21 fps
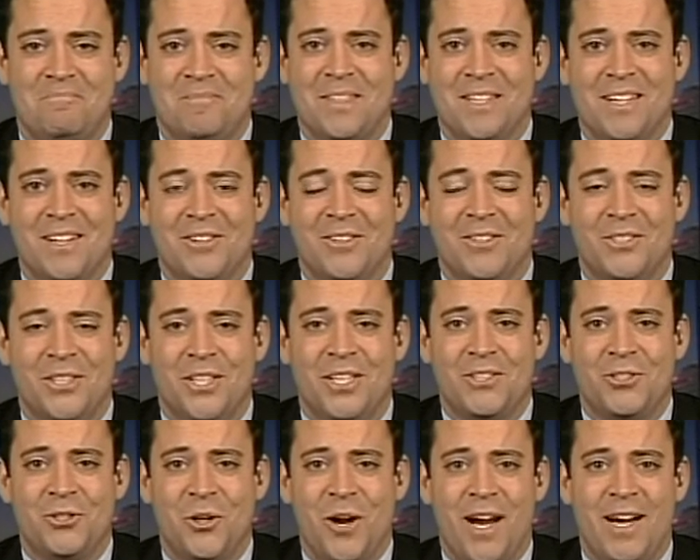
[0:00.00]

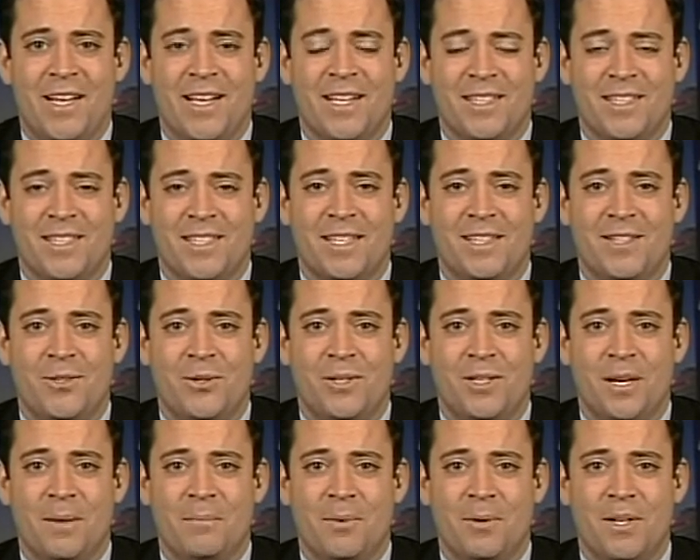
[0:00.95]
he's trying to get to a
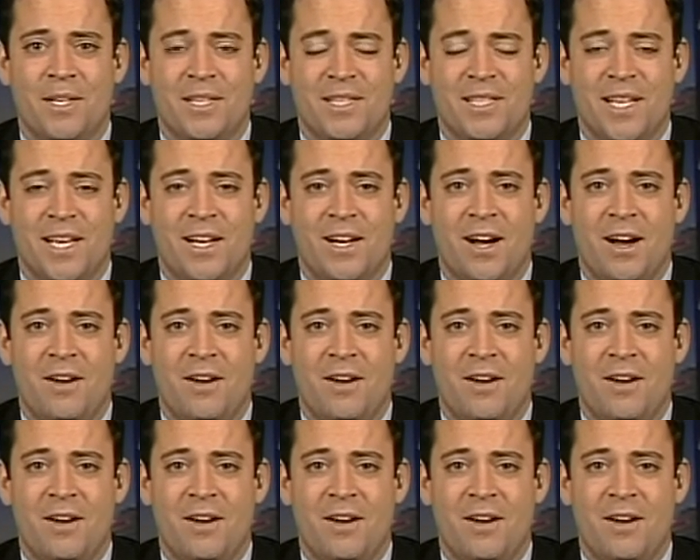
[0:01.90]
number in his head,